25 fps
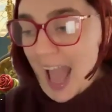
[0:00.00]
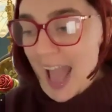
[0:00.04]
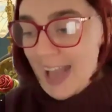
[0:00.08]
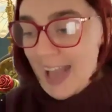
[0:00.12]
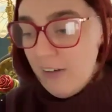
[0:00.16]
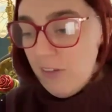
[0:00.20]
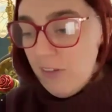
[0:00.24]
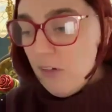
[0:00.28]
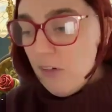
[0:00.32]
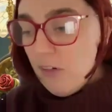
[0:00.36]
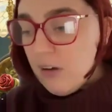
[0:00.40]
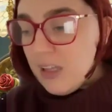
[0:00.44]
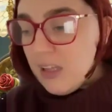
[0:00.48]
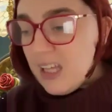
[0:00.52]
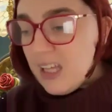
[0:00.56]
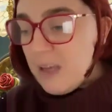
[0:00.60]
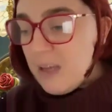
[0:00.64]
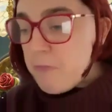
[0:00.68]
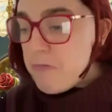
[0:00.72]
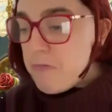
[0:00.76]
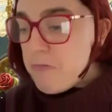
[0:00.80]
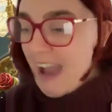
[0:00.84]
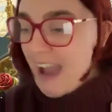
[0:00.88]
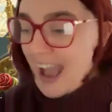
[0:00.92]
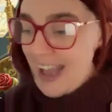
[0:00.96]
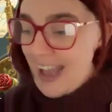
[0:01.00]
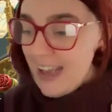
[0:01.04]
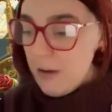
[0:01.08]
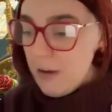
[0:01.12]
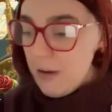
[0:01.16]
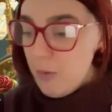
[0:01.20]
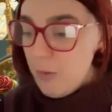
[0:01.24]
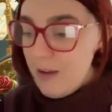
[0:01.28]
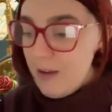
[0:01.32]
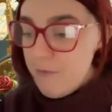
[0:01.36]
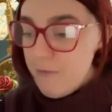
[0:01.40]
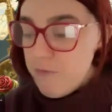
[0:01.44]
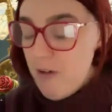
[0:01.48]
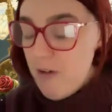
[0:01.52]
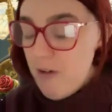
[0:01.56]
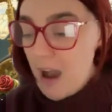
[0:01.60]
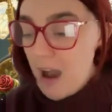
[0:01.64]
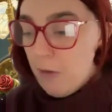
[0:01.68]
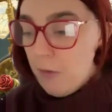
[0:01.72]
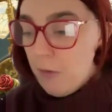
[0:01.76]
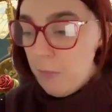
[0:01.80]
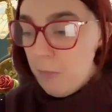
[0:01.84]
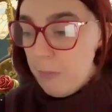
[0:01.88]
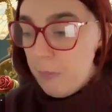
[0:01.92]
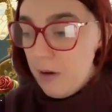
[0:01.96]
England's break
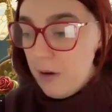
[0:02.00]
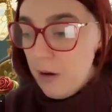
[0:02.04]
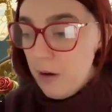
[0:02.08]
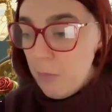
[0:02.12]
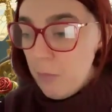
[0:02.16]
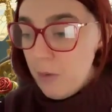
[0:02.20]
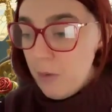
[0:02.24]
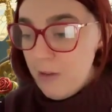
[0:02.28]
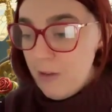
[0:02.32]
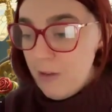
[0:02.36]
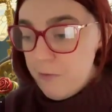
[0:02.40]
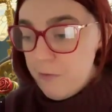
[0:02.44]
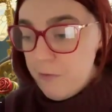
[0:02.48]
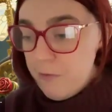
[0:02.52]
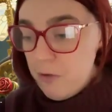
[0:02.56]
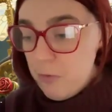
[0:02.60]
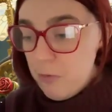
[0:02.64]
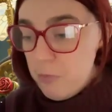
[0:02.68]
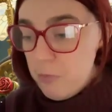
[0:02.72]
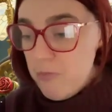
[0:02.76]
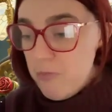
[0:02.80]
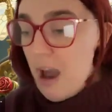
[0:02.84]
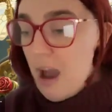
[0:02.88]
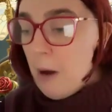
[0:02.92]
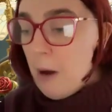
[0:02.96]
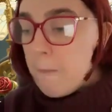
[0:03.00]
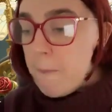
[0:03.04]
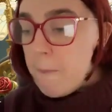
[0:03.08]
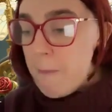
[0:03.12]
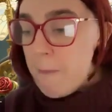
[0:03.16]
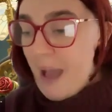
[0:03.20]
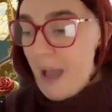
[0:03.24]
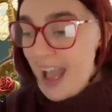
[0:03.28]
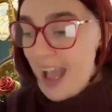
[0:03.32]
from Rome,